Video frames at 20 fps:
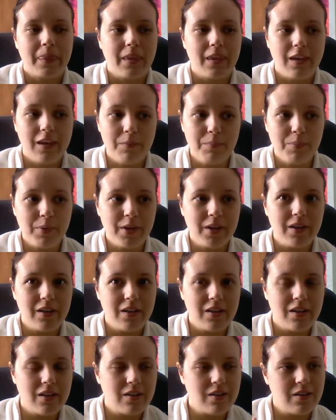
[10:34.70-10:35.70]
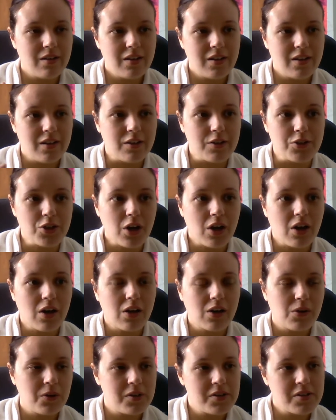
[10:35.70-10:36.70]
keep it in a
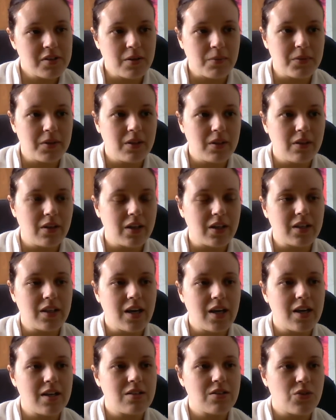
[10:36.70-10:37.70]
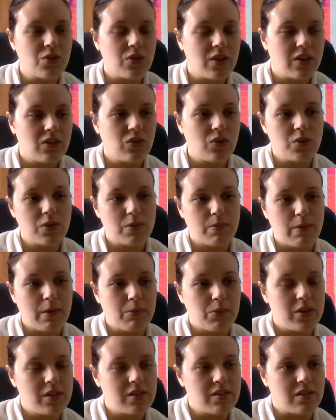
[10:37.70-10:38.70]
jar or something like that, so that those
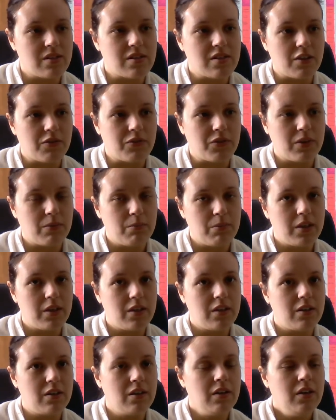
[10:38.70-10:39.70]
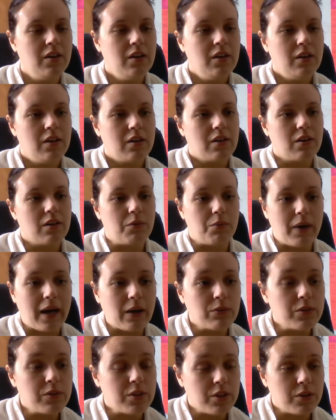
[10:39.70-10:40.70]
memories and stuff can be
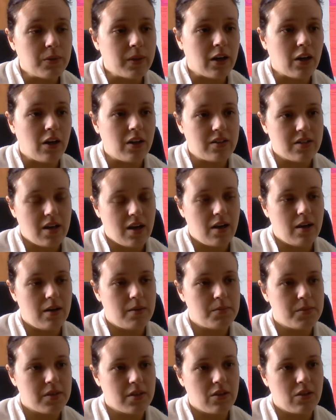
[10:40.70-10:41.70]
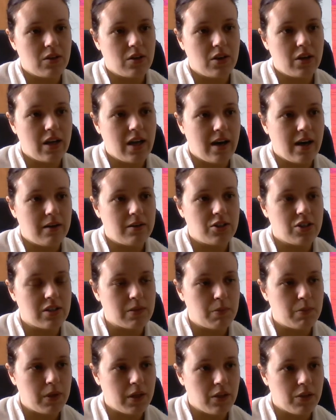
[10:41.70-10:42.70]
around you at all times, and they're not
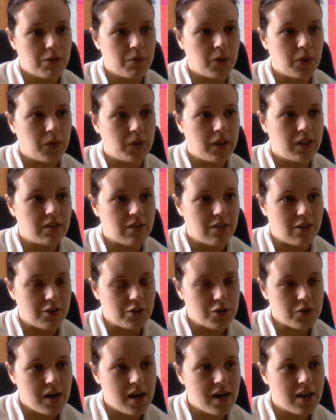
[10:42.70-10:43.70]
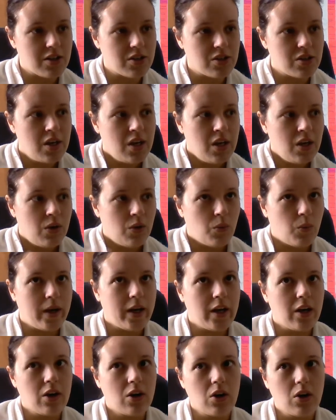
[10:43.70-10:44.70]
just being thrown into the trash,
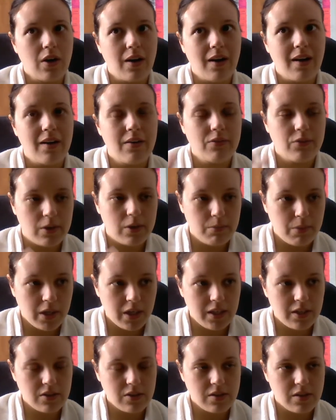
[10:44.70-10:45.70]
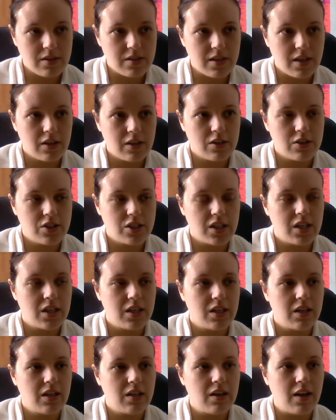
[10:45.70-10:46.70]
where everybody else's
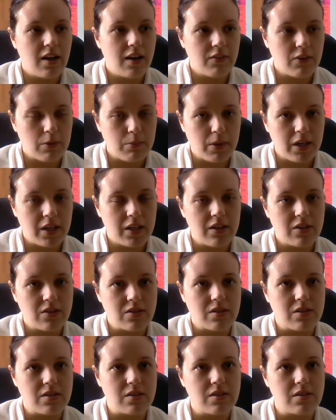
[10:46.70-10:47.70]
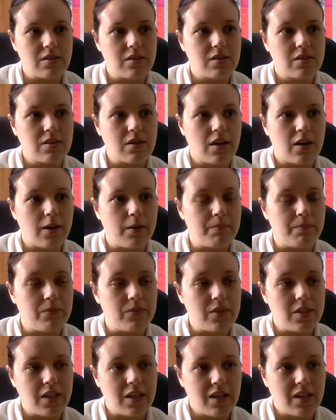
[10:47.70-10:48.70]
energy and everybody else's
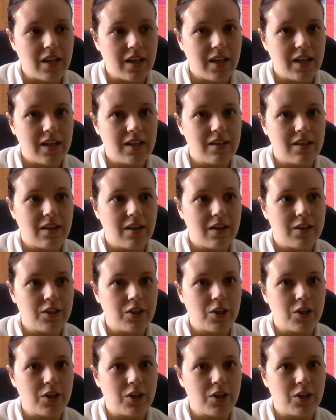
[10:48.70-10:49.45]
DNA,